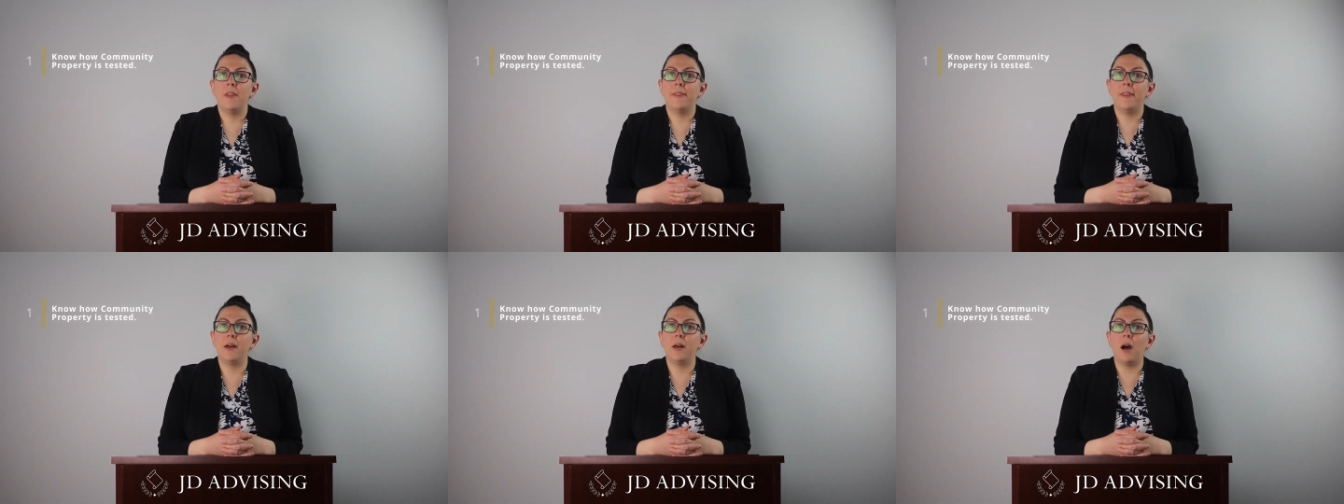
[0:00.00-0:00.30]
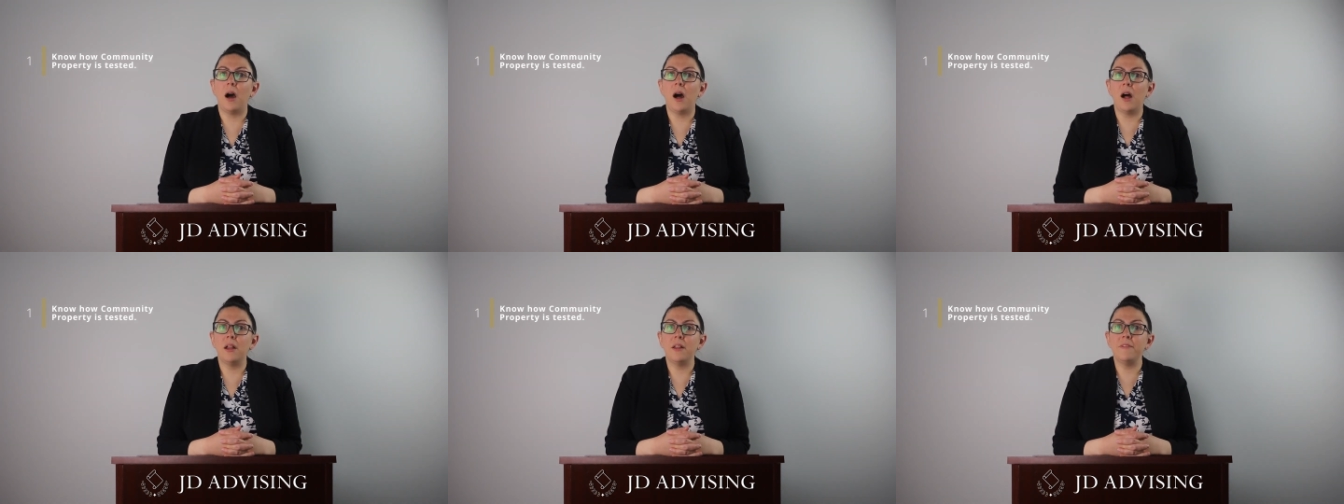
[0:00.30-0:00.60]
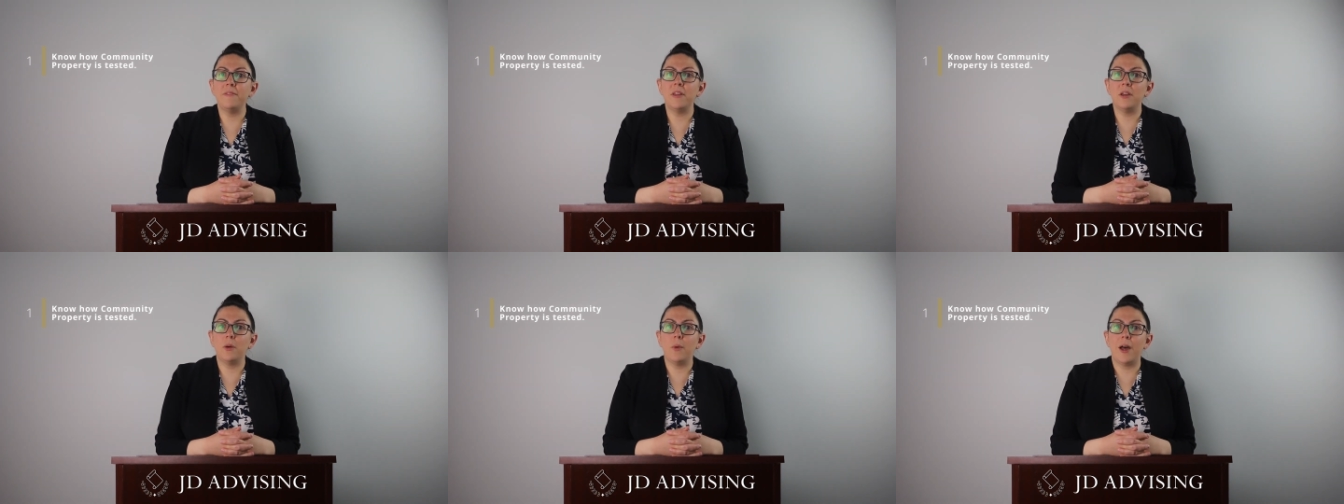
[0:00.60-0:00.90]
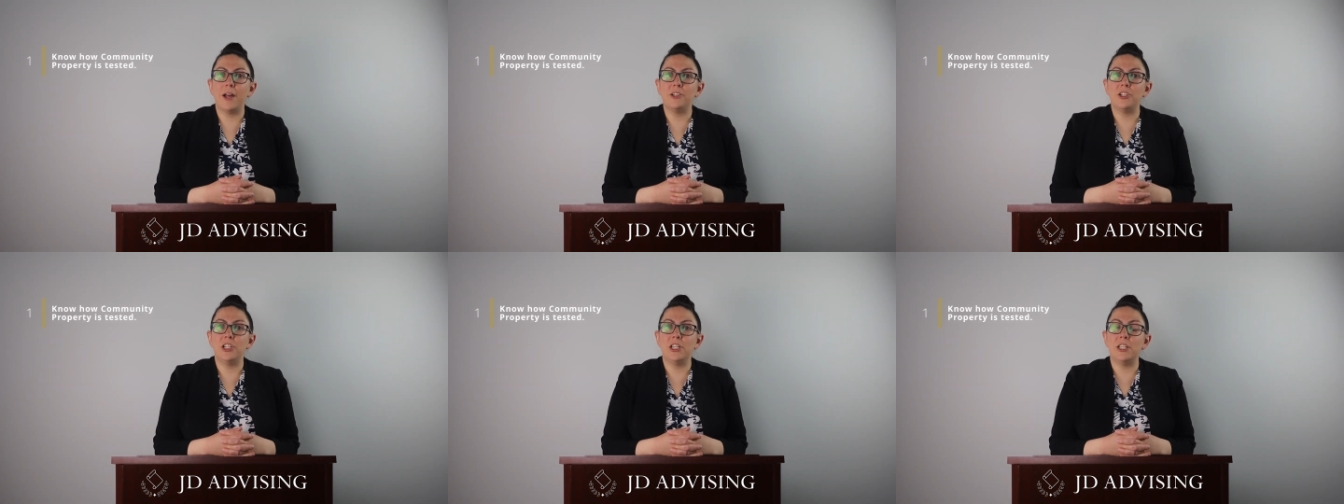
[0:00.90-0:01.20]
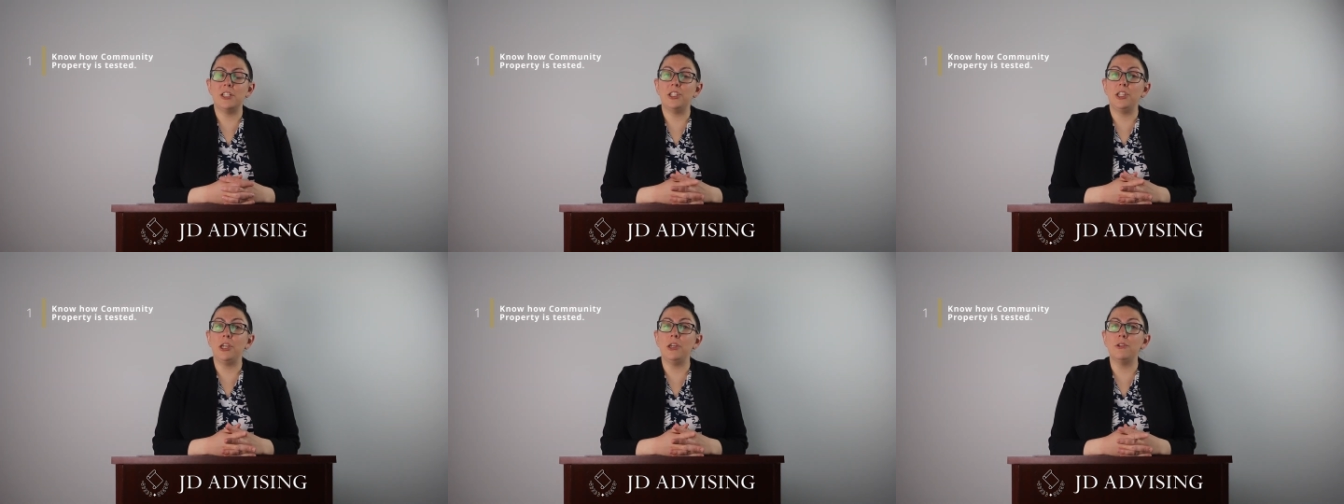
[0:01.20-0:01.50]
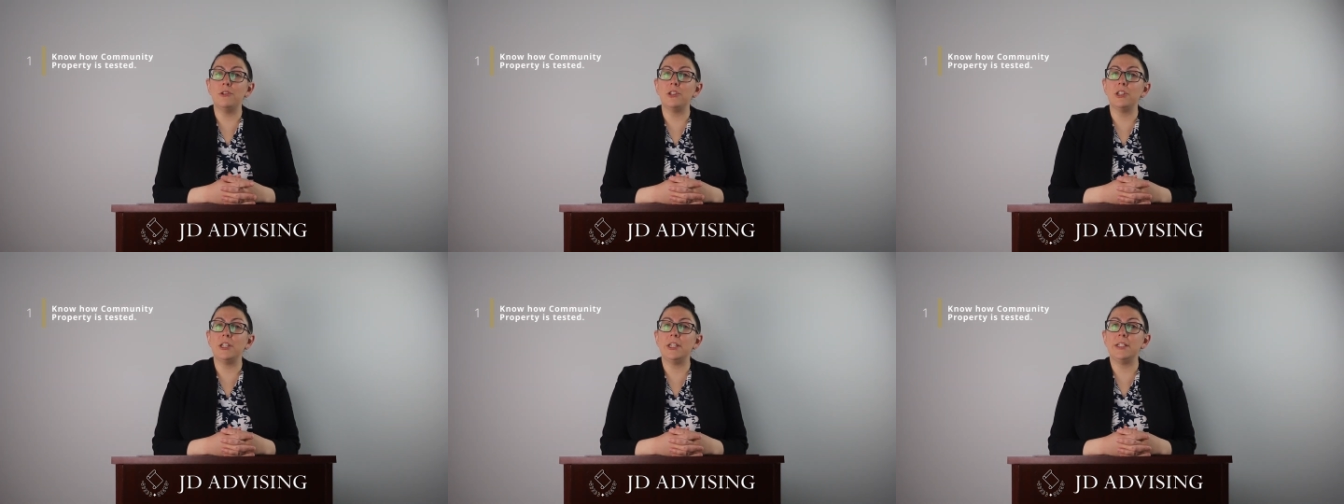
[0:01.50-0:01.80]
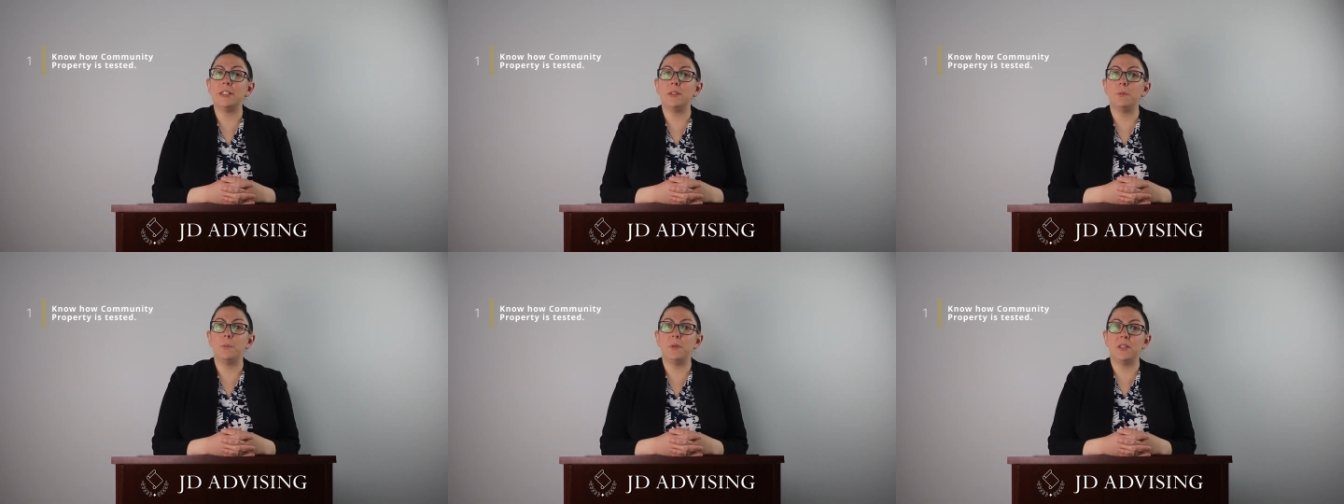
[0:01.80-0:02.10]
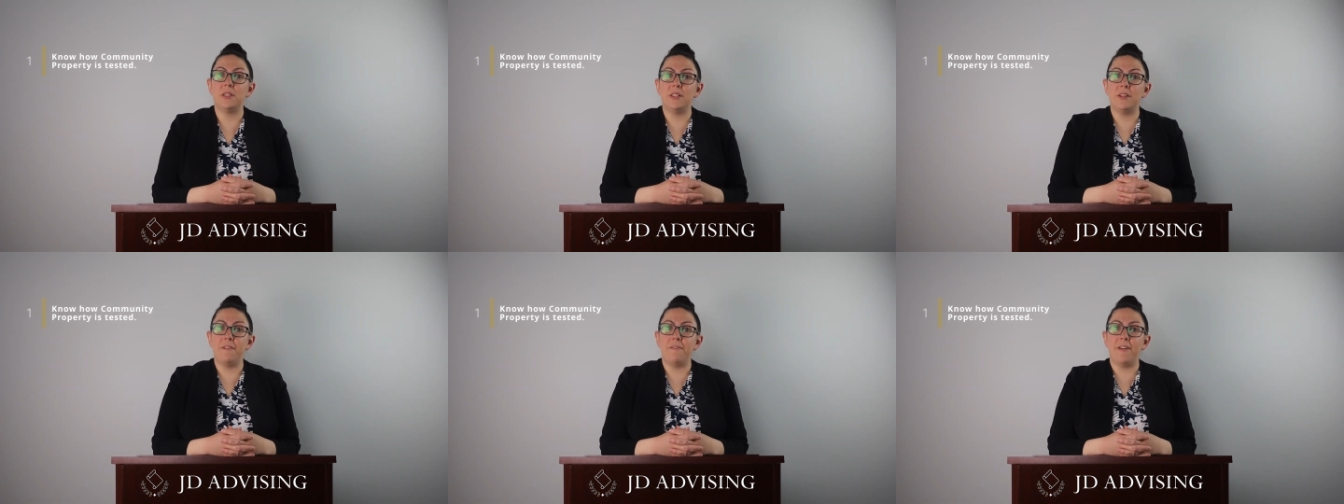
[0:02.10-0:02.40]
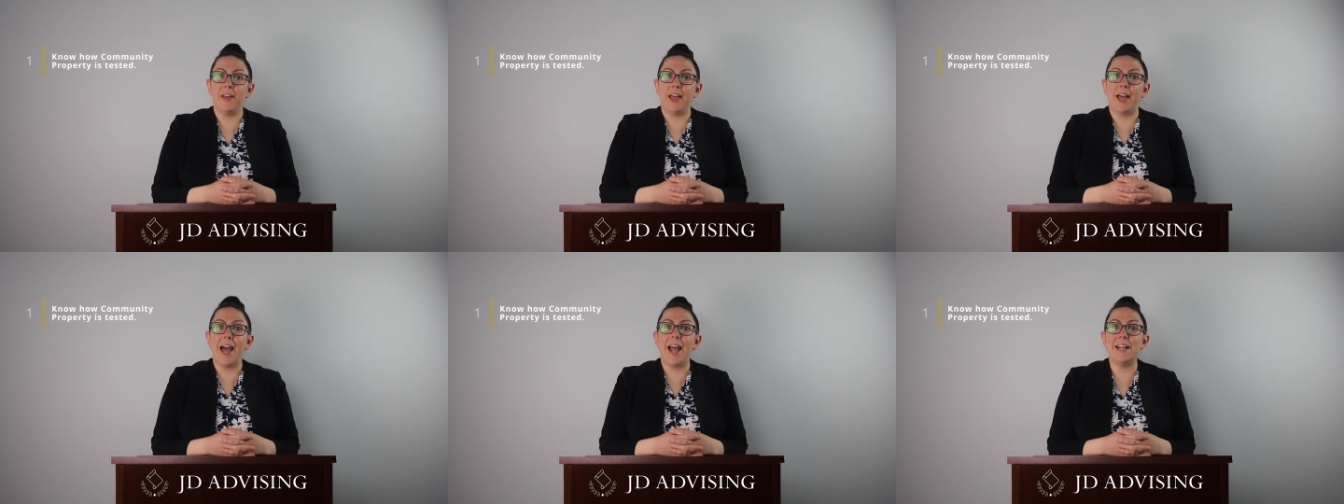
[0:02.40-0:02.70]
The call of the question is usually specific,